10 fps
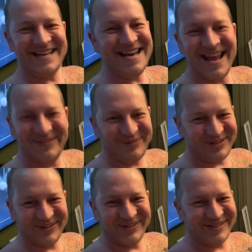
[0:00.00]
Never
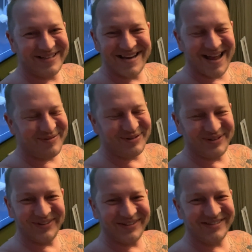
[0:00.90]
does.
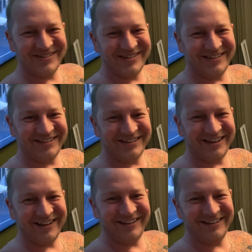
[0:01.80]
Good
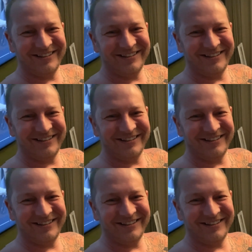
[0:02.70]
night.